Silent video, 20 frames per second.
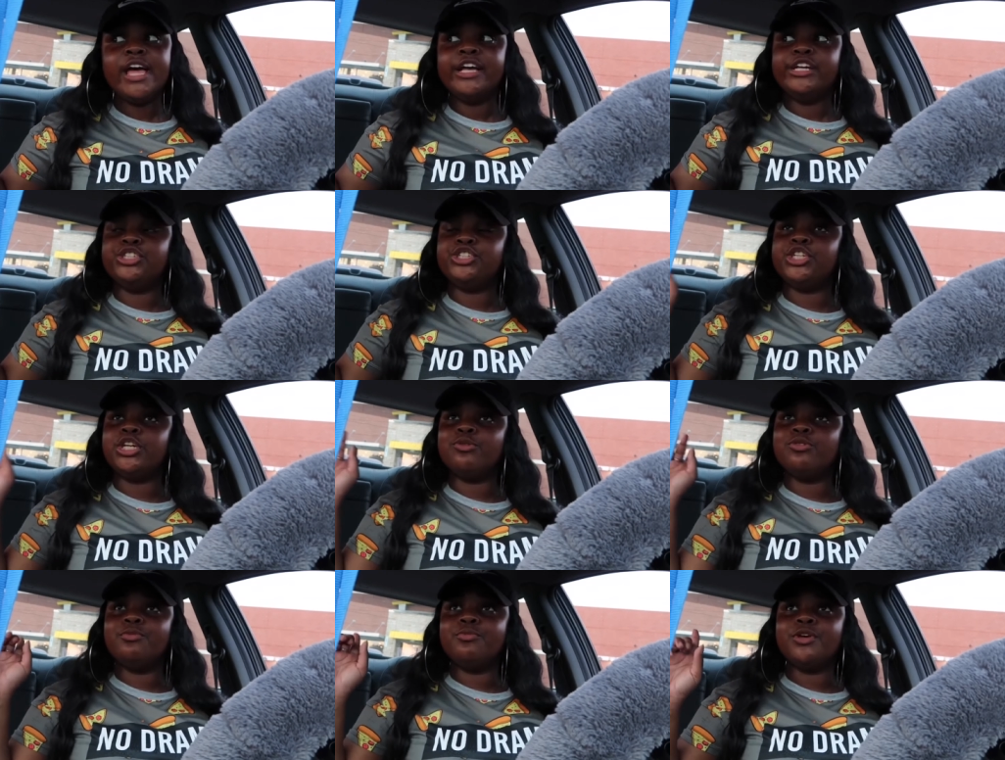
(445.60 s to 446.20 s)

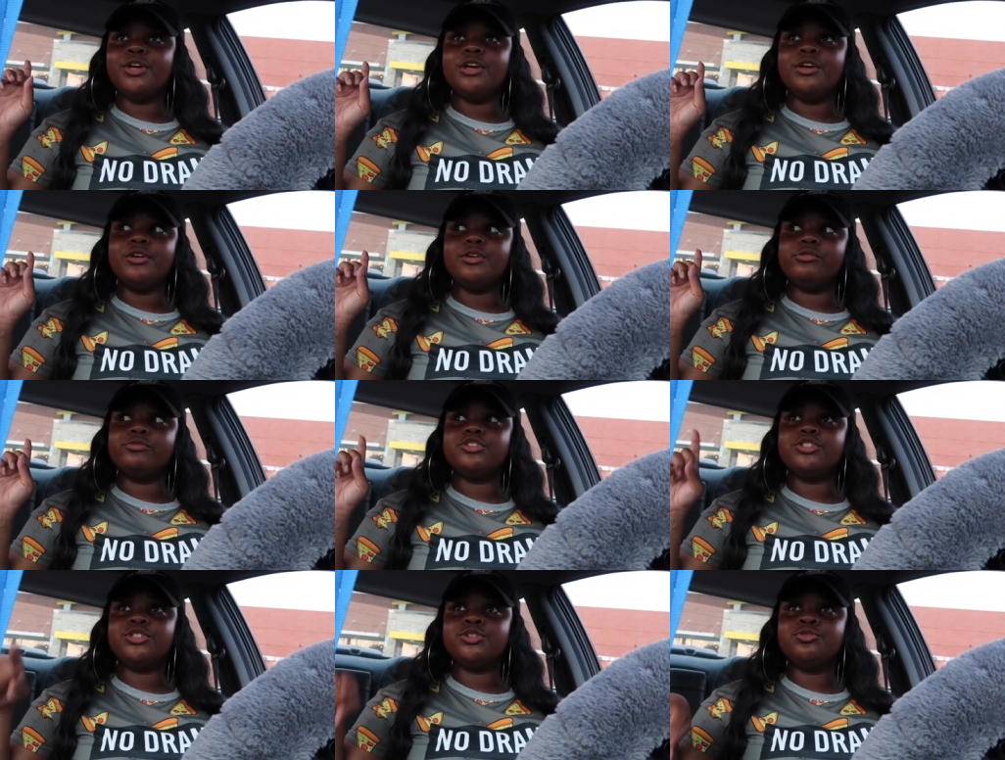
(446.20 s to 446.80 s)
She will be
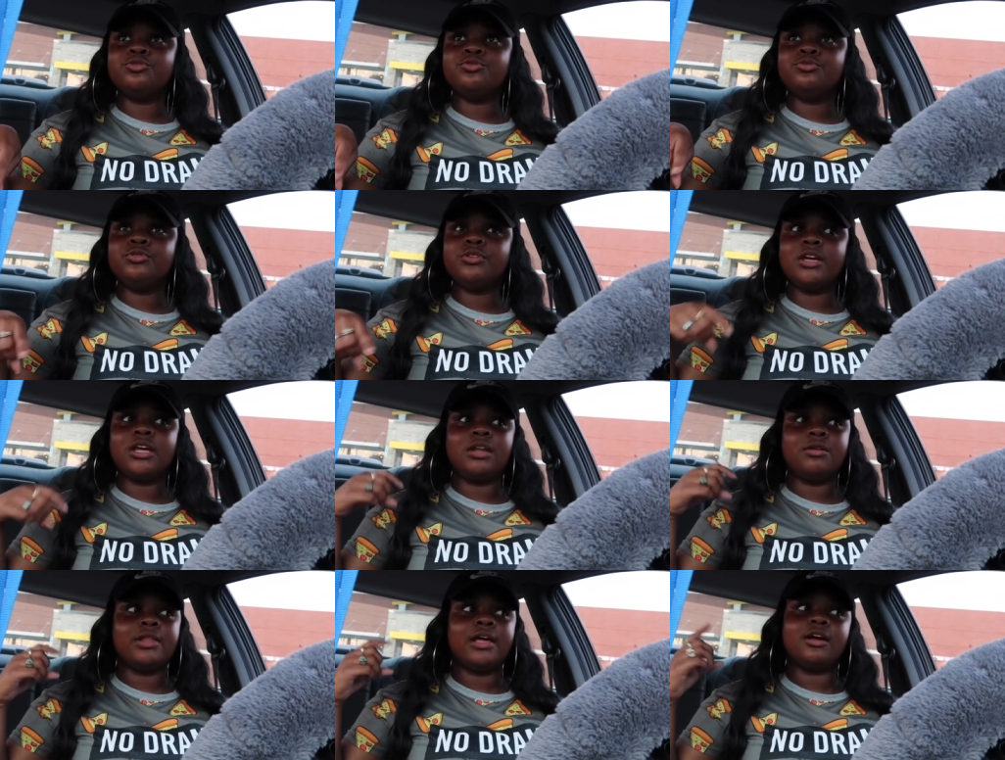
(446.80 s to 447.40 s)
soon
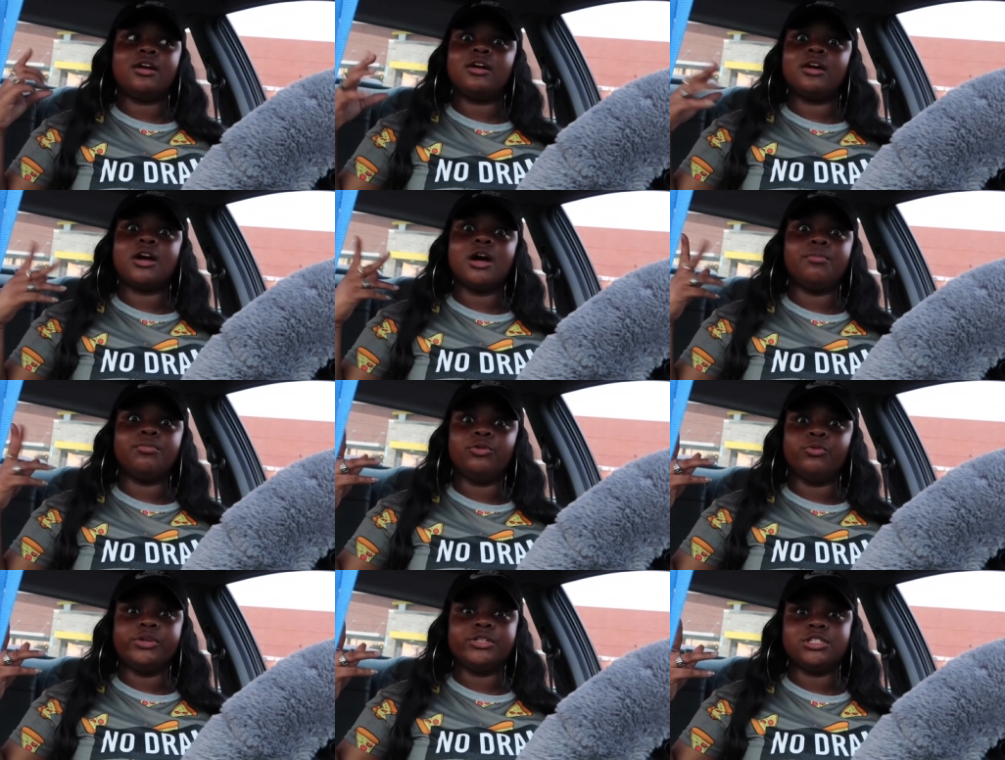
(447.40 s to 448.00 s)
in like a
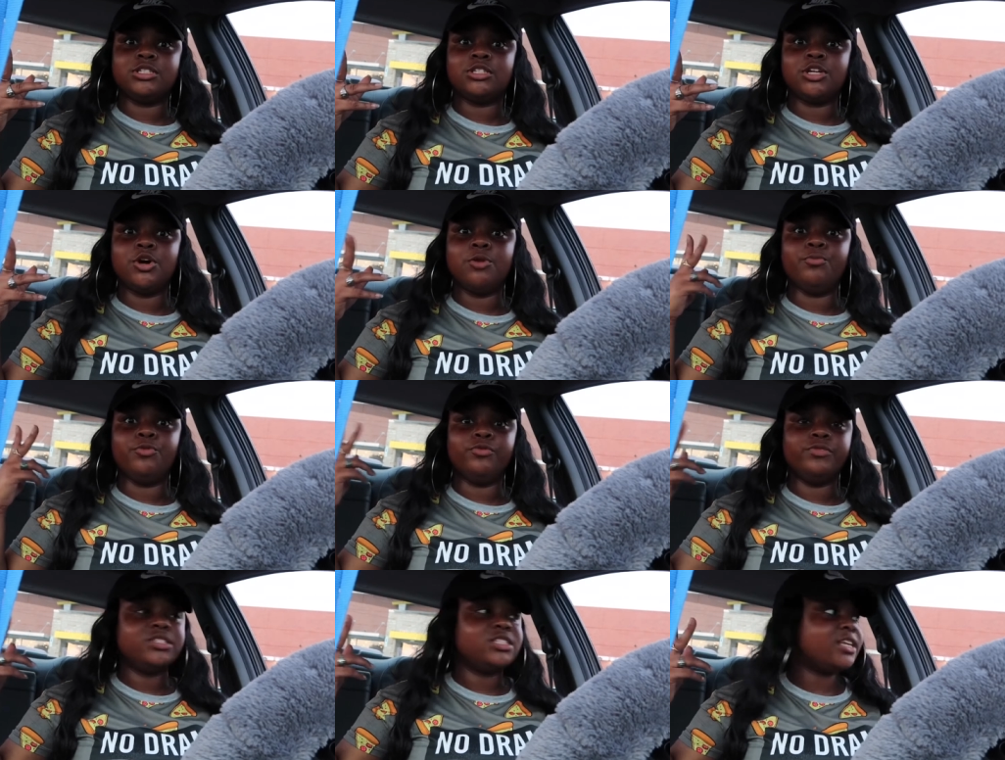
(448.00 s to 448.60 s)
couple of weeks or so
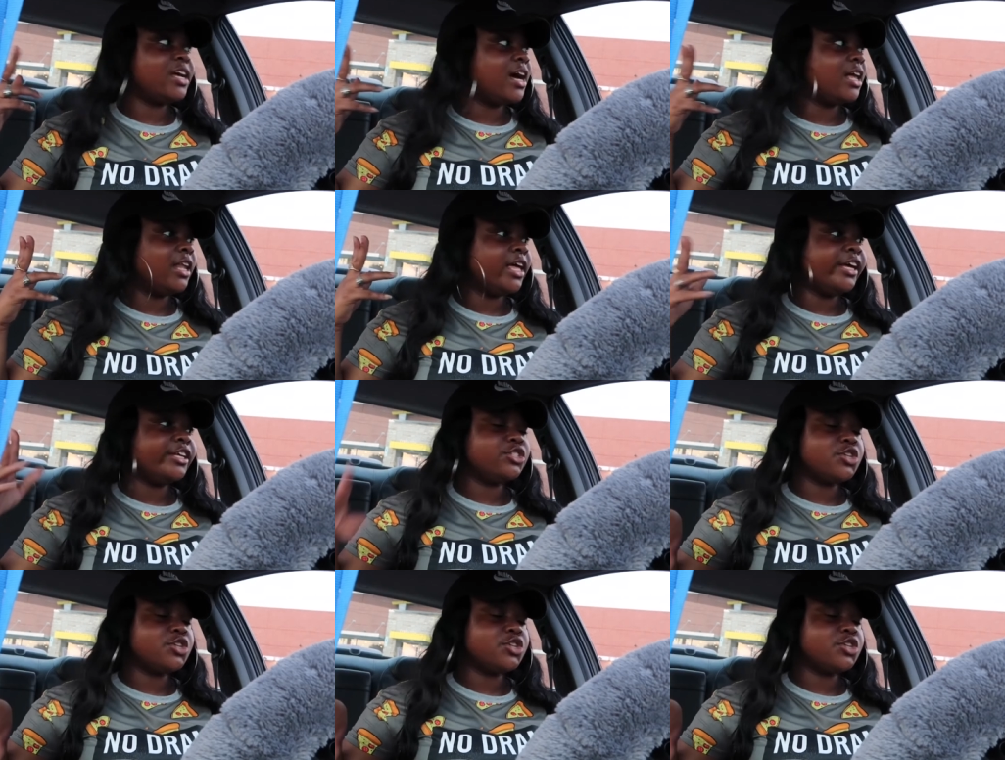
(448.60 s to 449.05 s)
moving to LA.